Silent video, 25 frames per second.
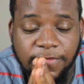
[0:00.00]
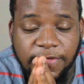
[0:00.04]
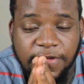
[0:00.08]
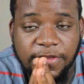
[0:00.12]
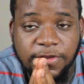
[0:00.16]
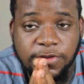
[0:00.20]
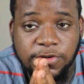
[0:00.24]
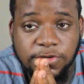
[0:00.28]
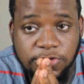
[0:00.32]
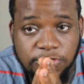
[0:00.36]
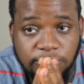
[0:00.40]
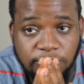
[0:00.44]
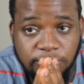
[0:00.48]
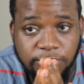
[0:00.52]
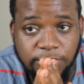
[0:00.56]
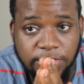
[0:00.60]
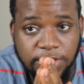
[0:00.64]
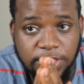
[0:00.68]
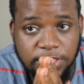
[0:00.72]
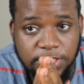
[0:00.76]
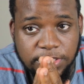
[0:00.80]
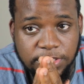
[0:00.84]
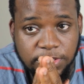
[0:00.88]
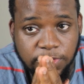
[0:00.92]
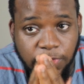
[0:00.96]
what they'll do
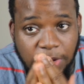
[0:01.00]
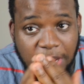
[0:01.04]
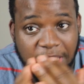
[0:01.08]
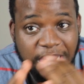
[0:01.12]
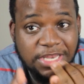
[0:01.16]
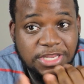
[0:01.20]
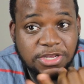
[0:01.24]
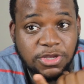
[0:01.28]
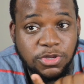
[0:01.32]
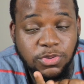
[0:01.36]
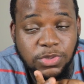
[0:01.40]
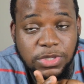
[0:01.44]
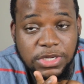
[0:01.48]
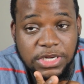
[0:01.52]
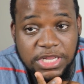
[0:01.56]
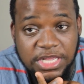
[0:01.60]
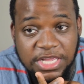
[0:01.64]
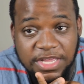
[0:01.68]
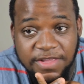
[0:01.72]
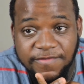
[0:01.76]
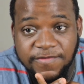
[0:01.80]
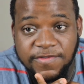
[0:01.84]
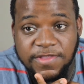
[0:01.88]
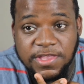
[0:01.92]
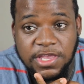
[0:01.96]
is wait till you
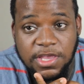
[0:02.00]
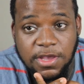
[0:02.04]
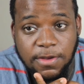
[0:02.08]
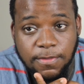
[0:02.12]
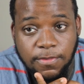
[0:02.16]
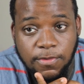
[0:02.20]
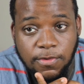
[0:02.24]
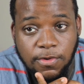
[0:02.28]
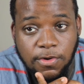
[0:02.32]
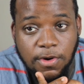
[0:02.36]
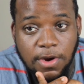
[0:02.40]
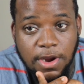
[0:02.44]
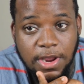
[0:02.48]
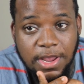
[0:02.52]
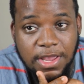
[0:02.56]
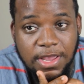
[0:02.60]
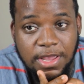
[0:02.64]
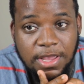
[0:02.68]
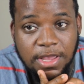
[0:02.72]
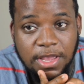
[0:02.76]
leave the airport,